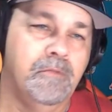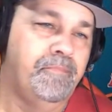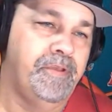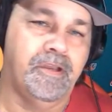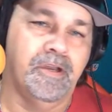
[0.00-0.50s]

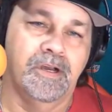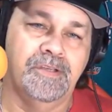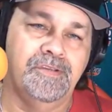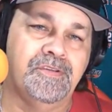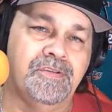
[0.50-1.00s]

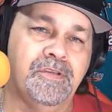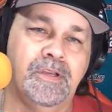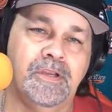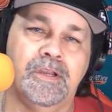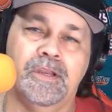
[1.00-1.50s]
because
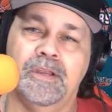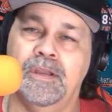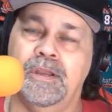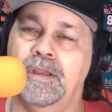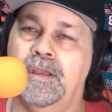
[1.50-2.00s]

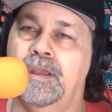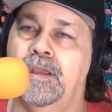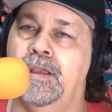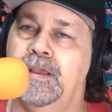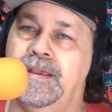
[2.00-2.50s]

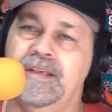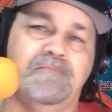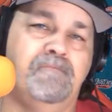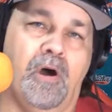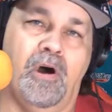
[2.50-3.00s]

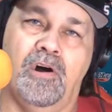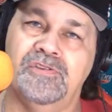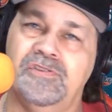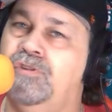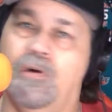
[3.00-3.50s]
his
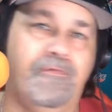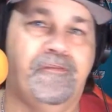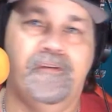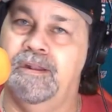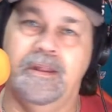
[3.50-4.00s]
balls don't
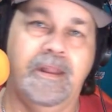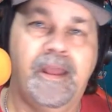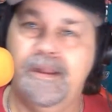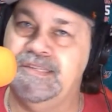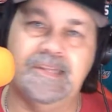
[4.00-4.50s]
fit in
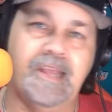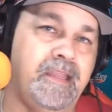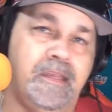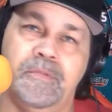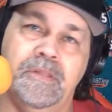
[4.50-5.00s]
any
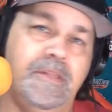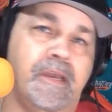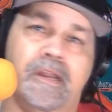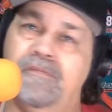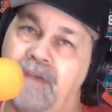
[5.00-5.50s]
stadium in the
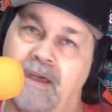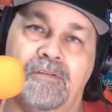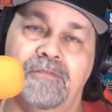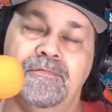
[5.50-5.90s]
NFL.